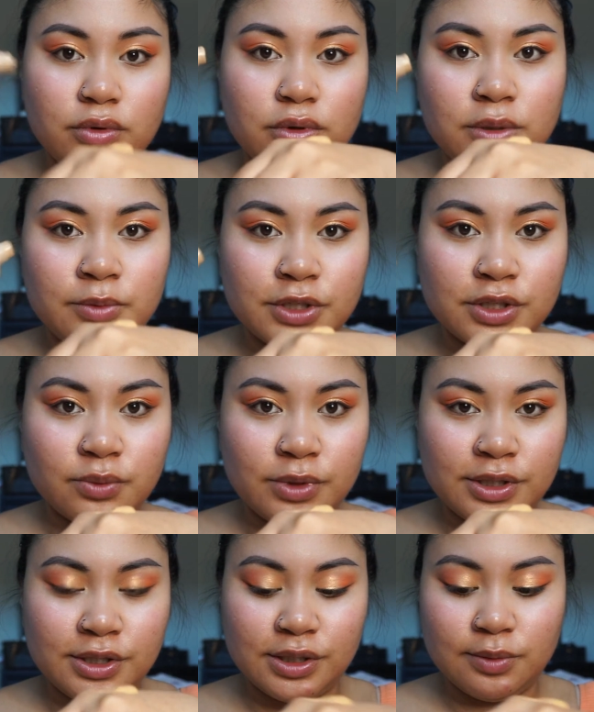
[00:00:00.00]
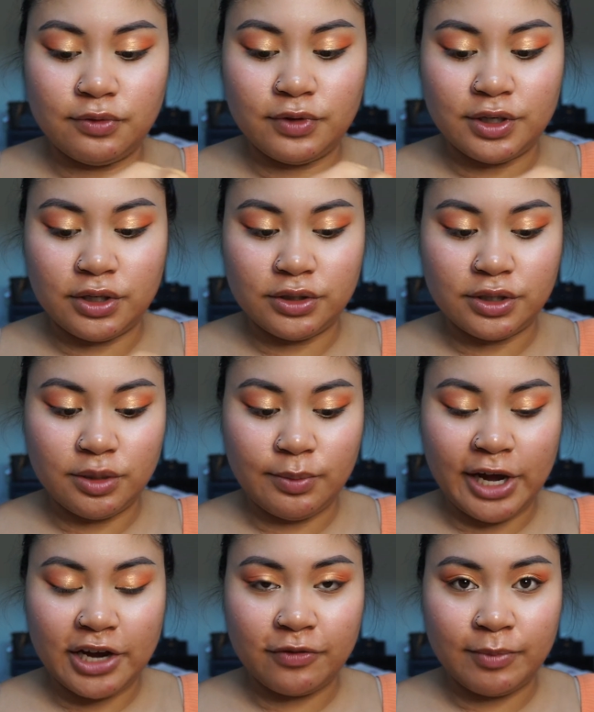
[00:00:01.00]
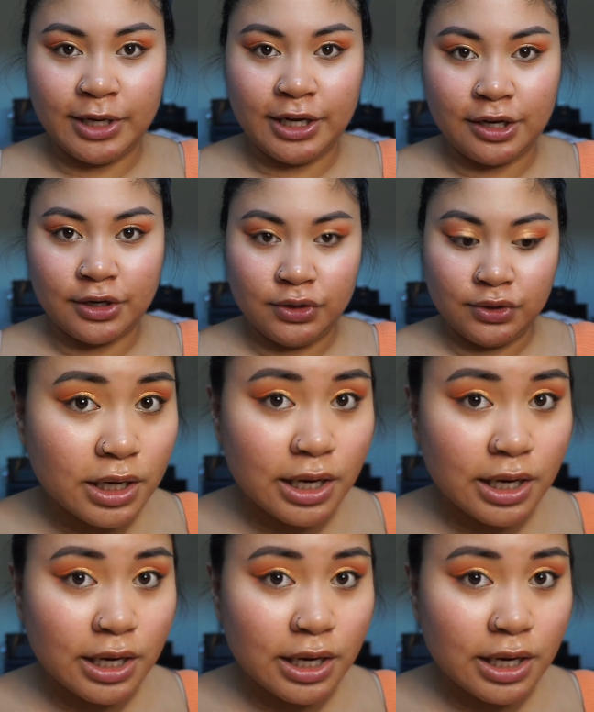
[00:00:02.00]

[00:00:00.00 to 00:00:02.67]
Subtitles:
I'm just squeezing some of it onto the back of my hand.